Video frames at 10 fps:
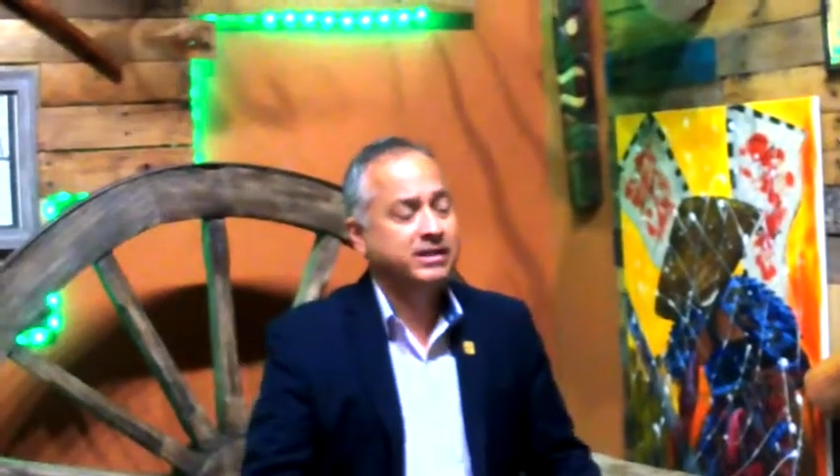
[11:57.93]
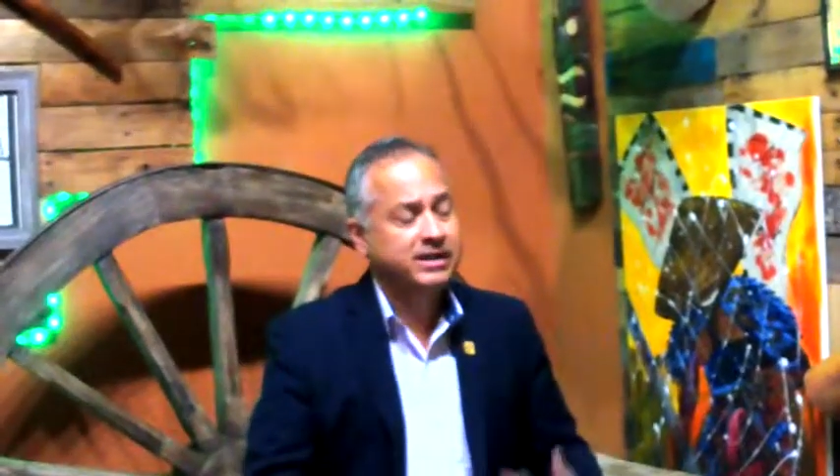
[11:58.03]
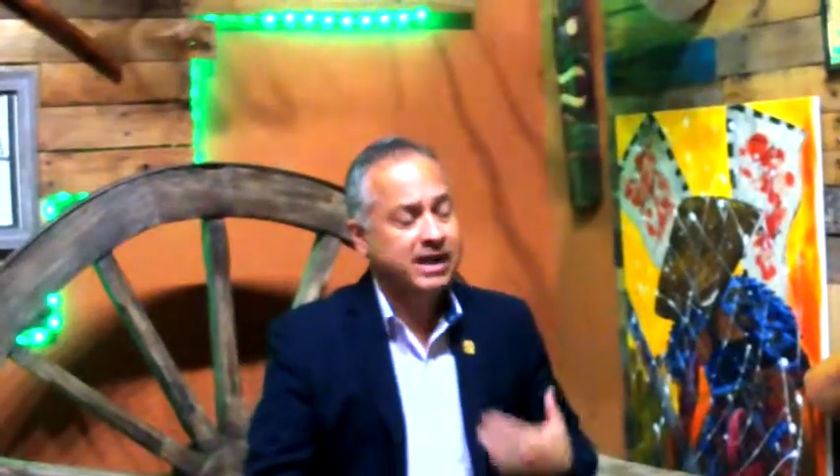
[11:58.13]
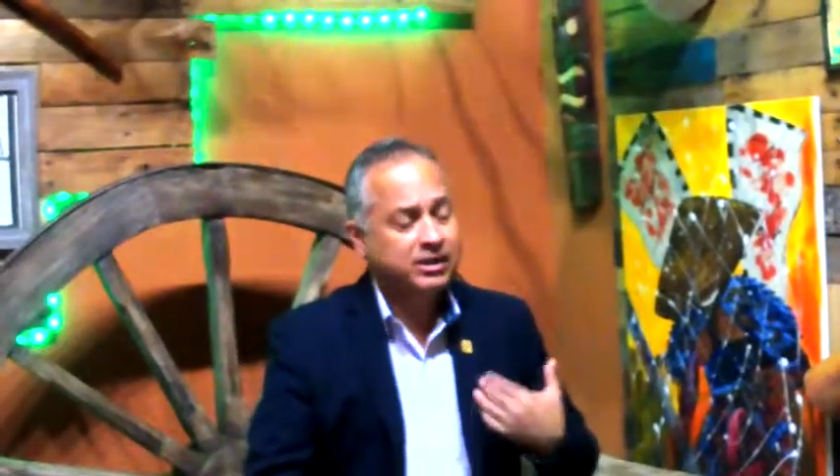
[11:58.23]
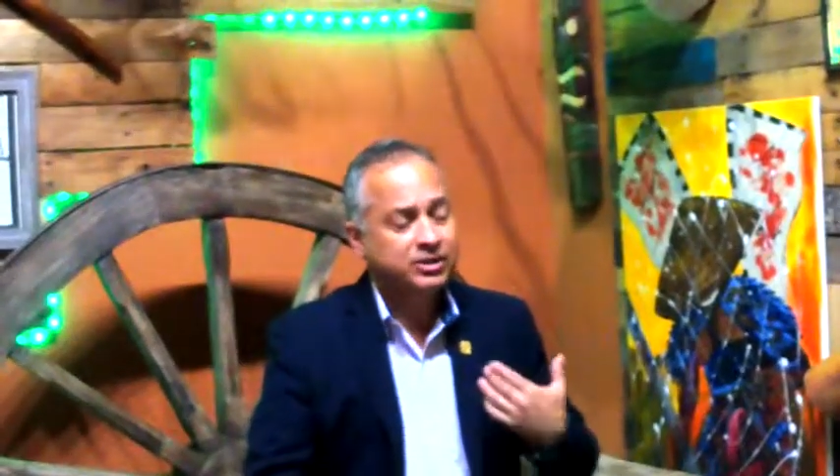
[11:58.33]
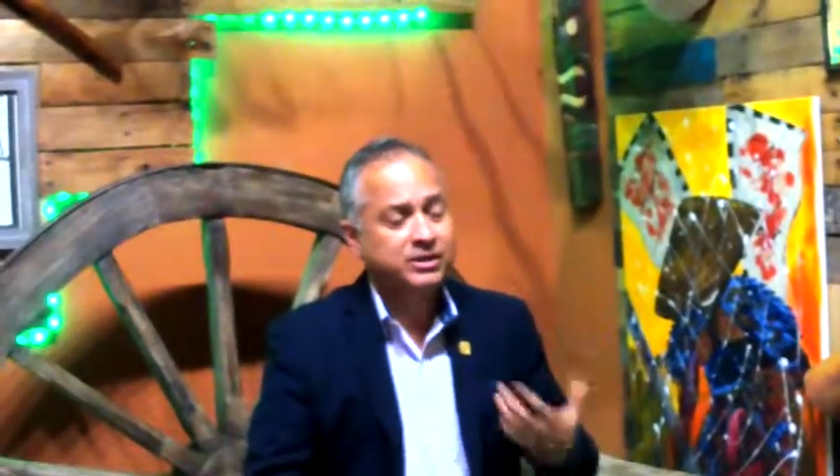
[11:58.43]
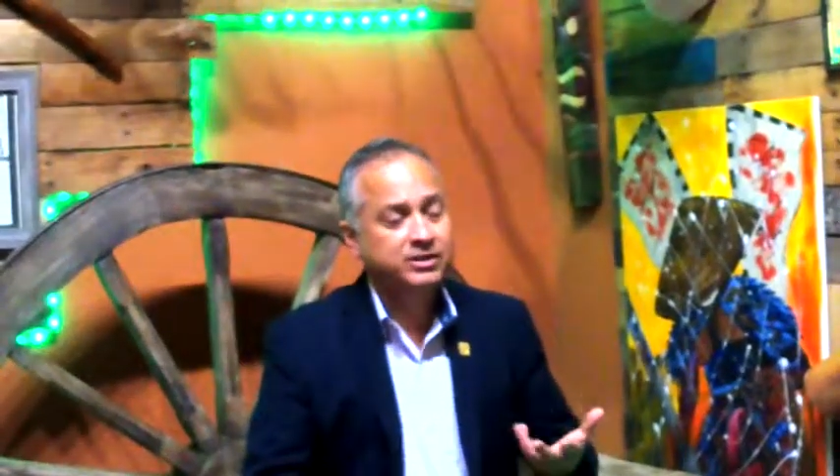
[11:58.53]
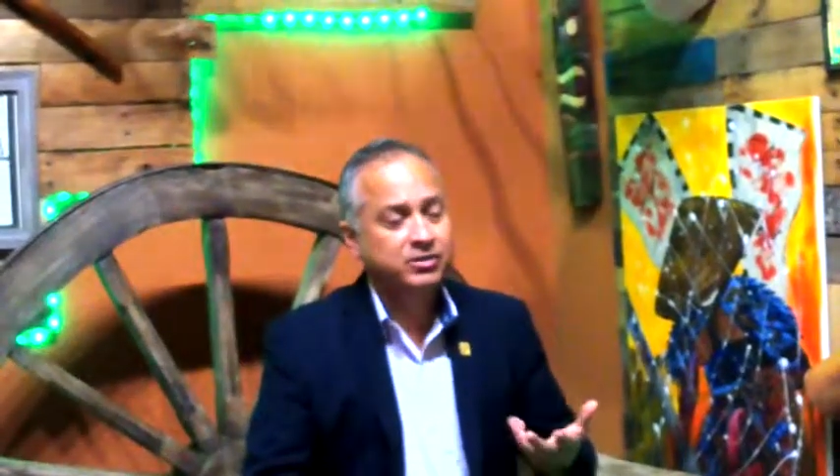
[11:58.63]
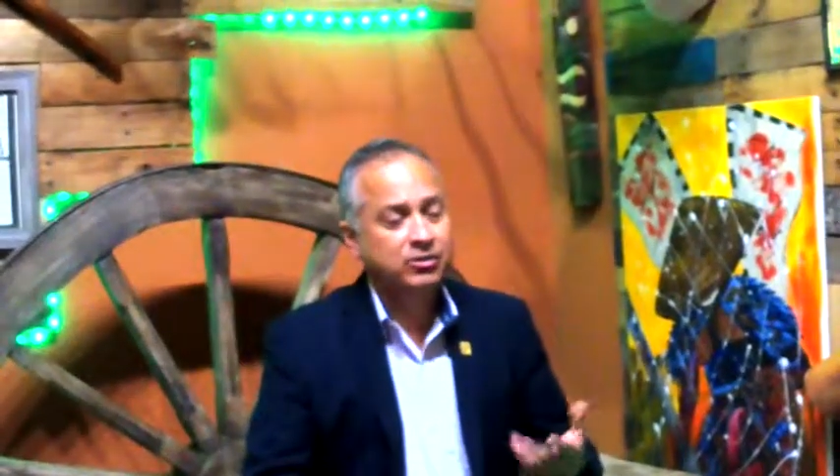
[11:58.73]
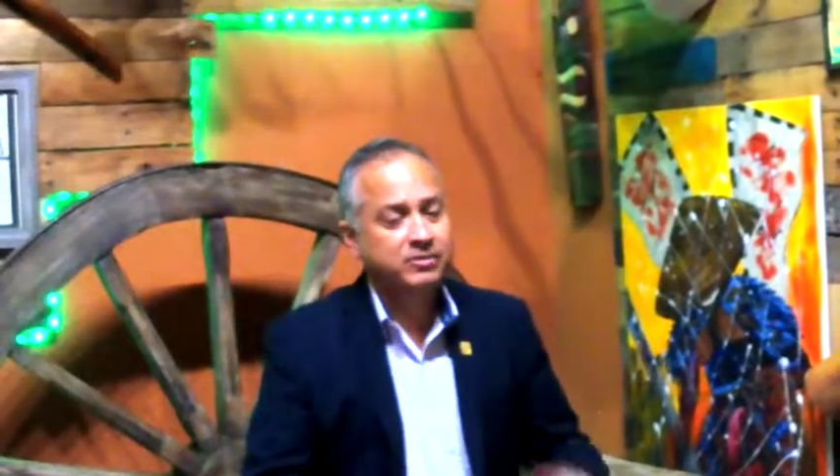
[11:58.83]
And he
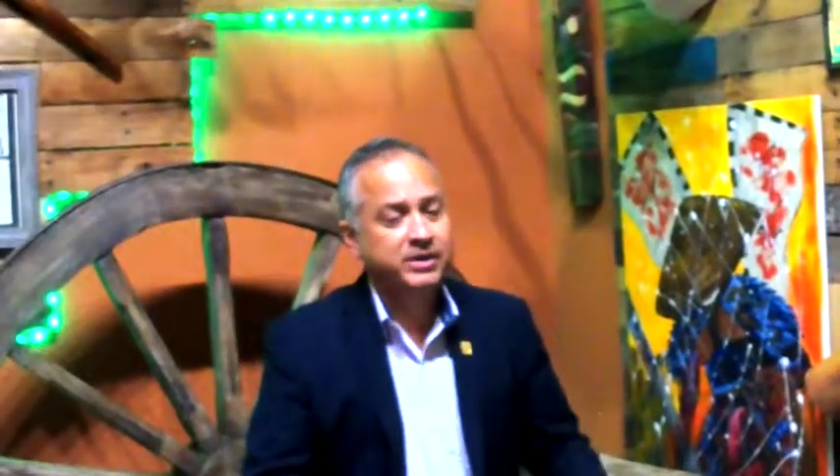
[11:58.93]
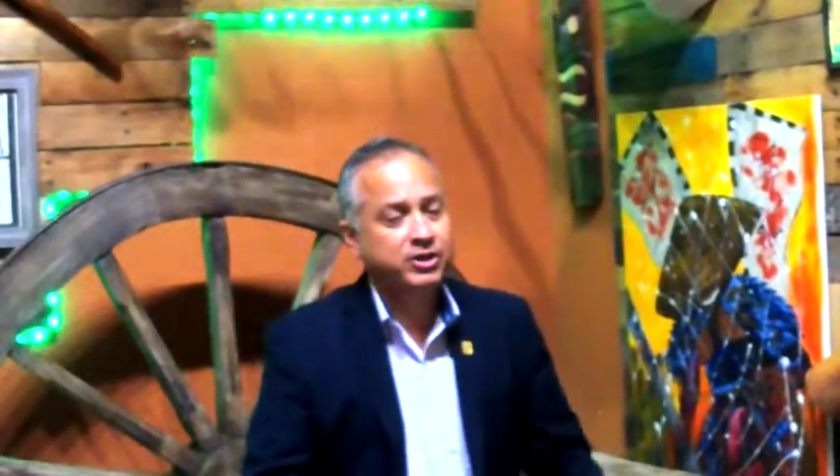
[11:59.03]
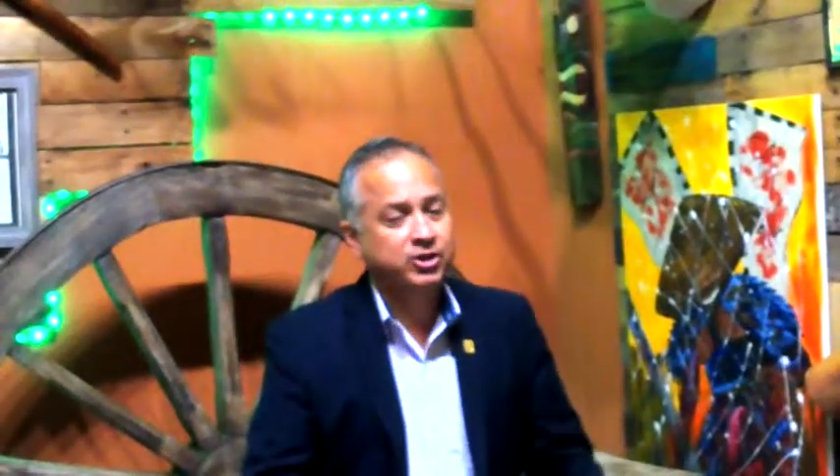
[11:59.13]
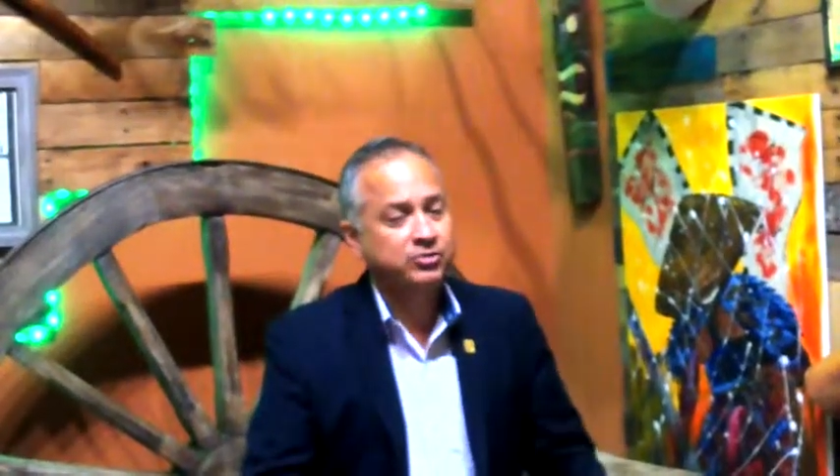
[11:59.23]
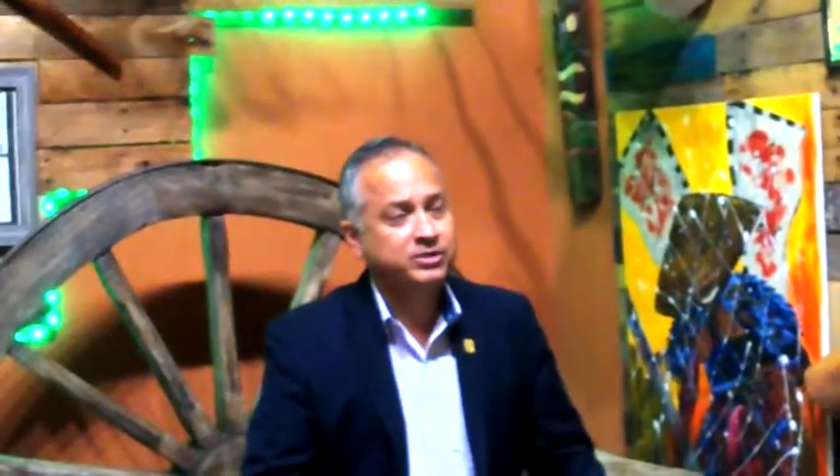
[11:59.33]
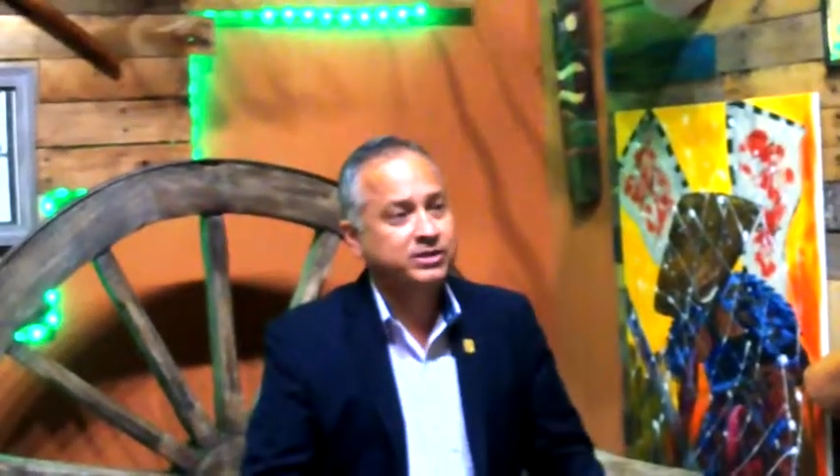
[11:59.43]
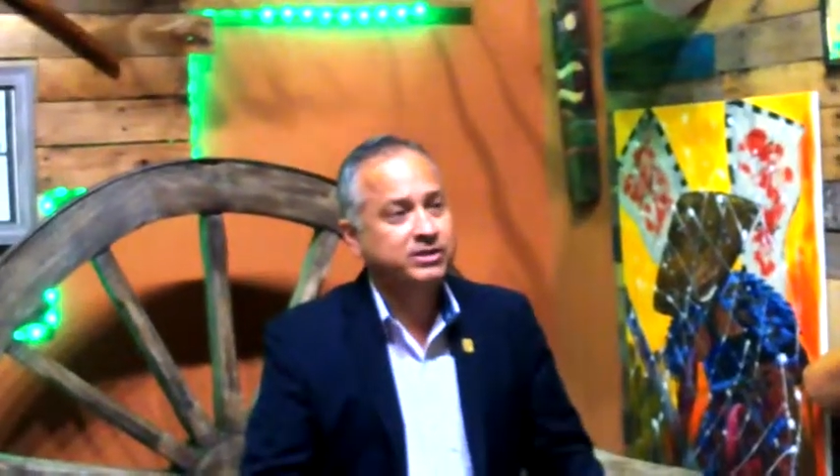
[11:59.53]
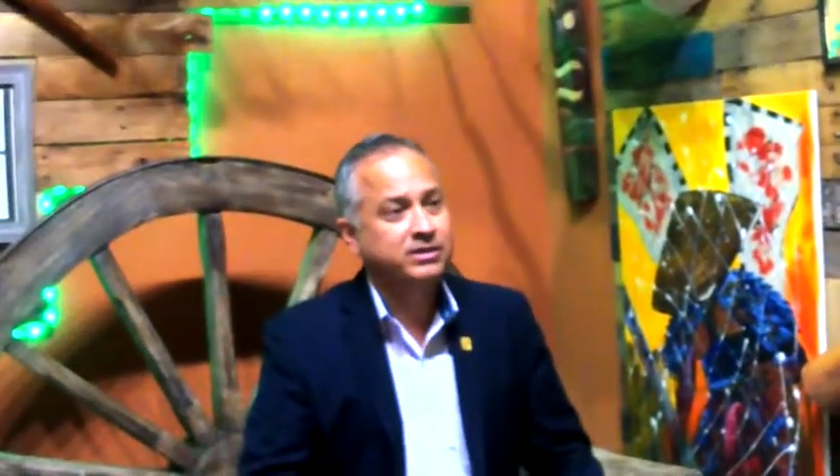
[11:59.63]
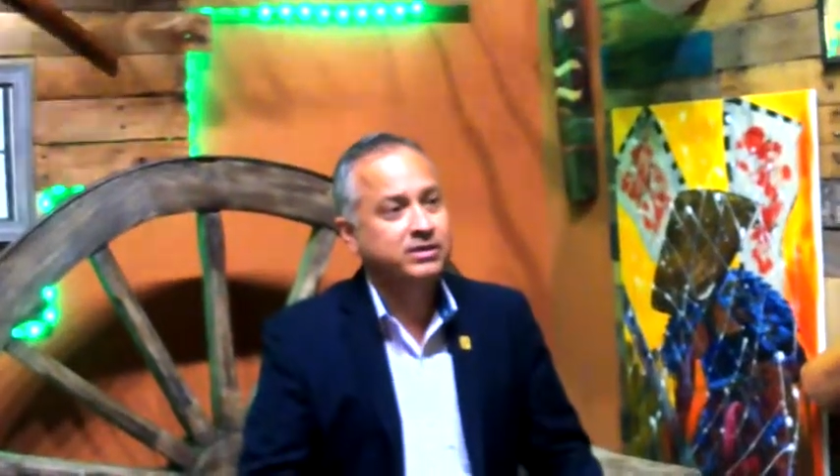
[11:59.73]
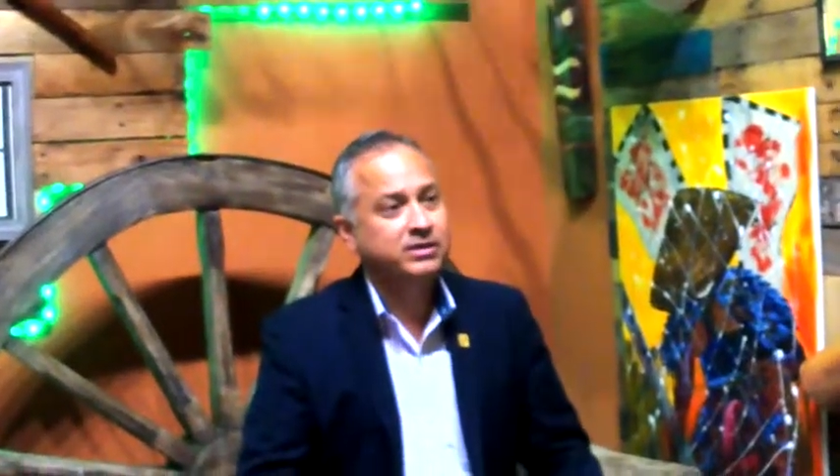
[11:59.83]
actually told me
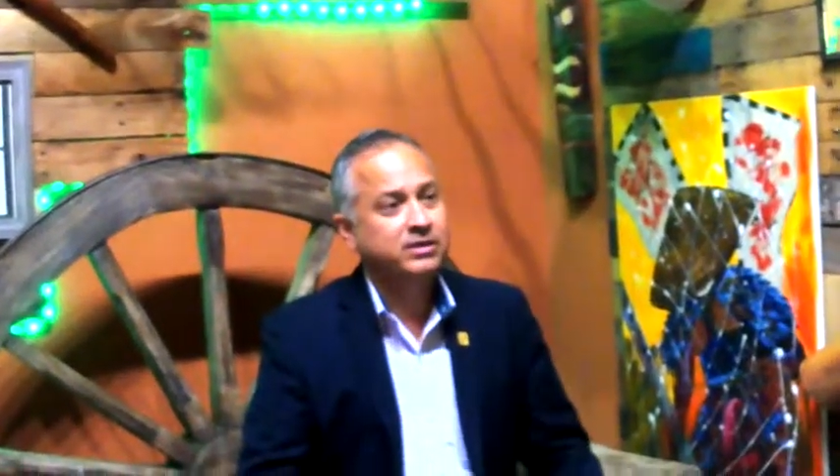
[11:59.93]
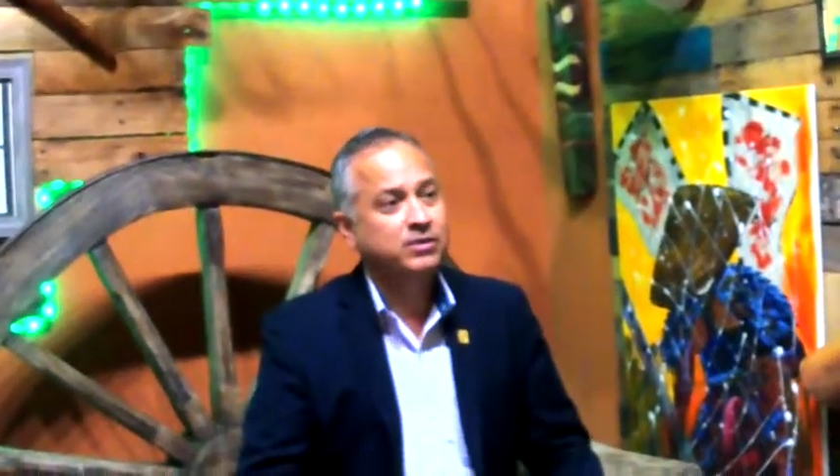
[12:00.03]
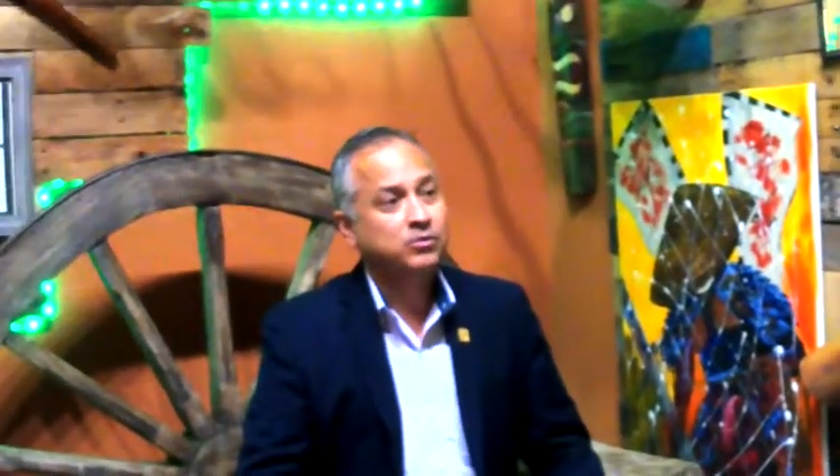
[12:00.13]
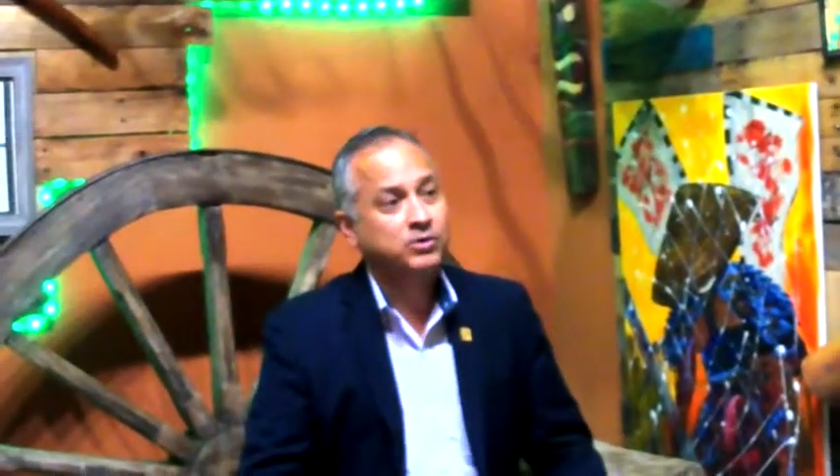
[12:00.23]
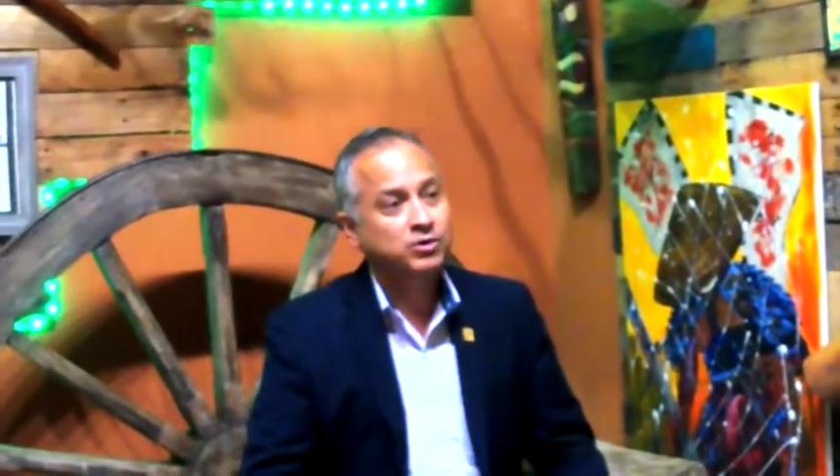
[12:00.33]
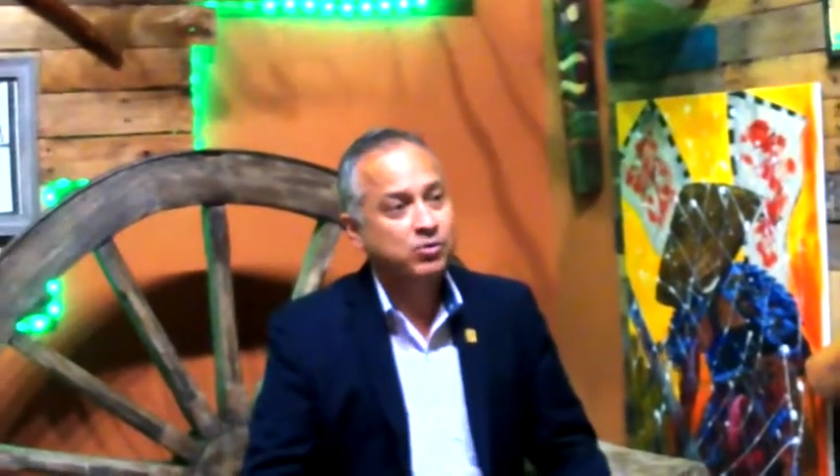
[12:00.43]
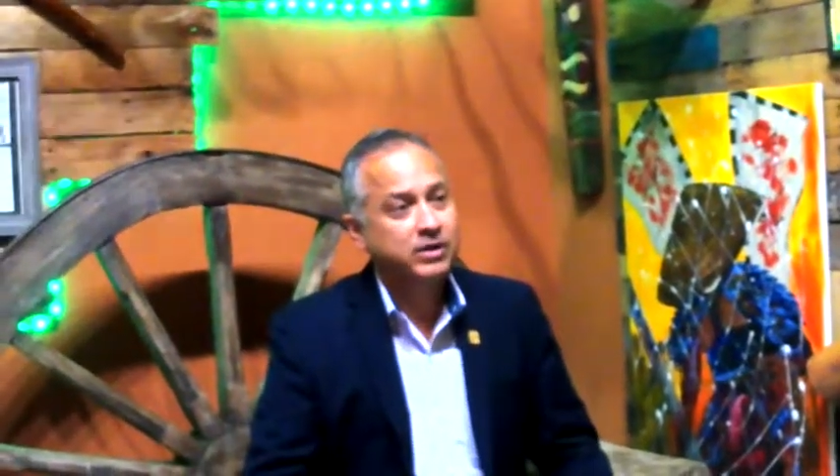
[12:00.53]
Houston was